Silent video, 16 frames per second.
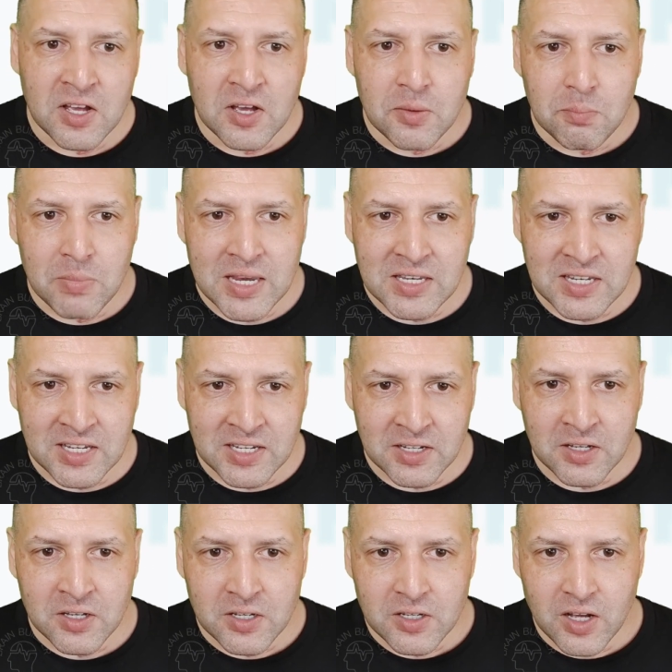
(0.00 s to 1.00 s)

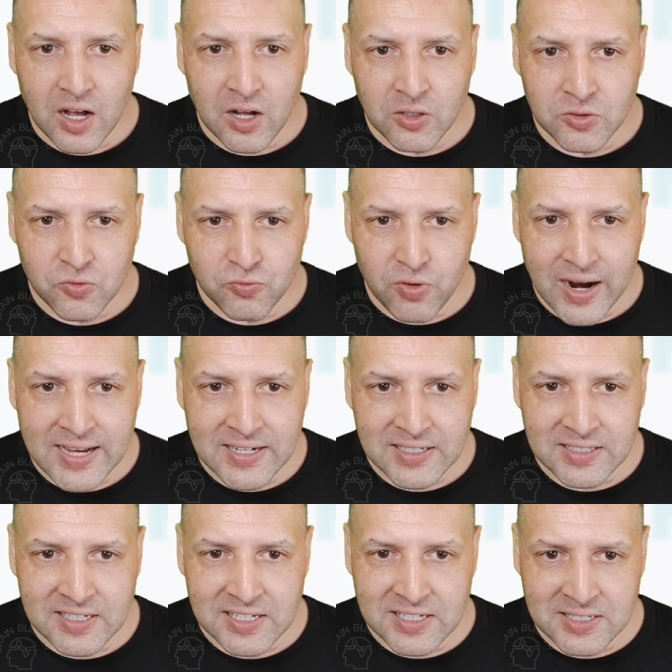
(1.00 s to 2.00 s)
meaning I'll write
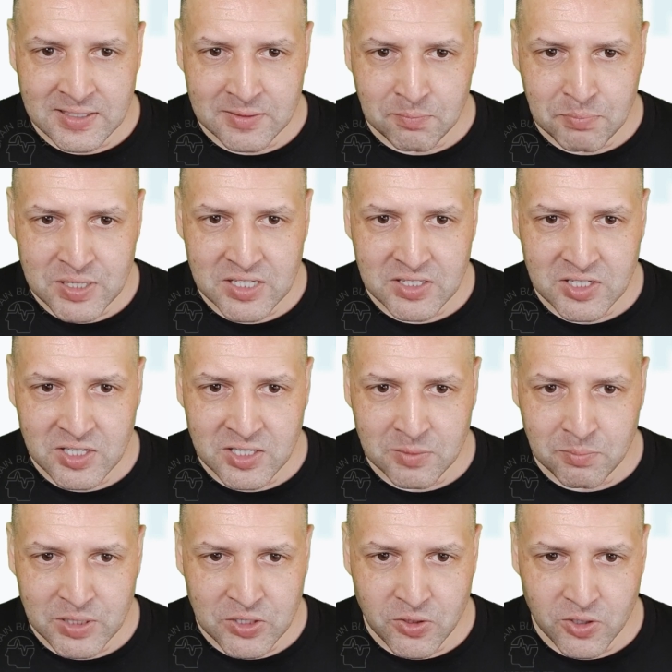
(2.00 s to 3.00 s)
it in pinyin
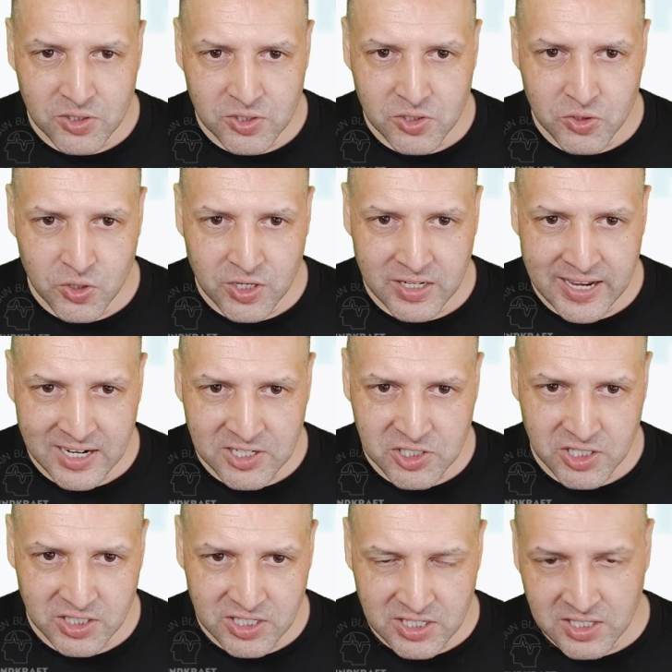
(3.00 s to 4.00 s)
because you can
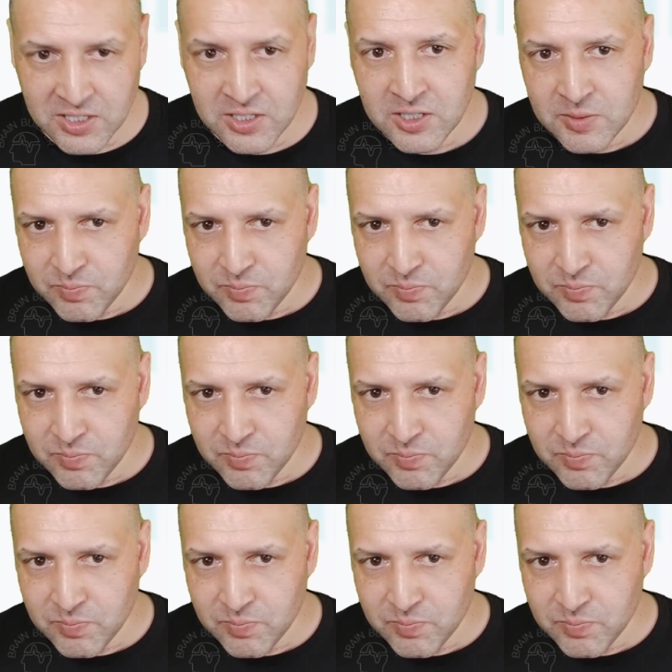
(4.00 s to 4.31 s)
actually